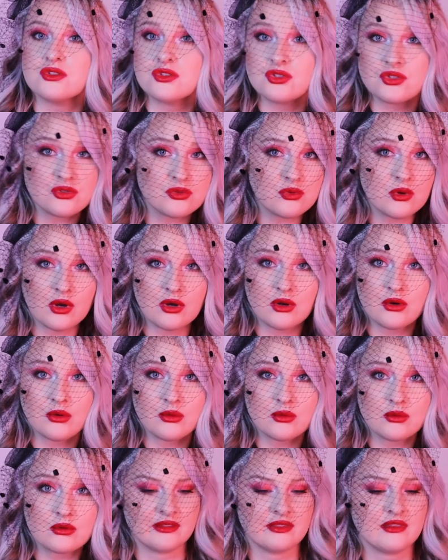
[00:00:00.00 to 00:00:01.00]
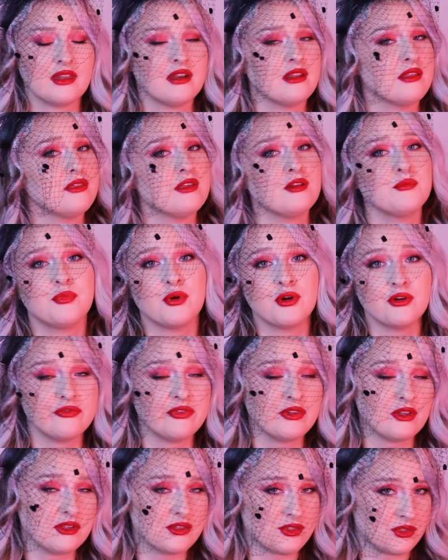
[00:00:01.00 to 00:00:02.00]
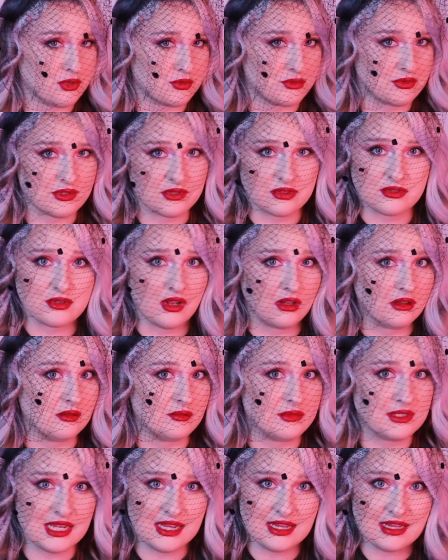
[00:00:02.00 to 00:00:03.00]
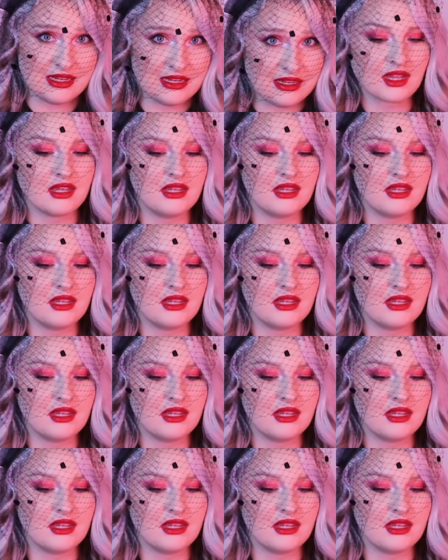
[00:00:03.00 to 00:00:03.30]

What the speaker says: duo that I think perfectly suits this solemn day.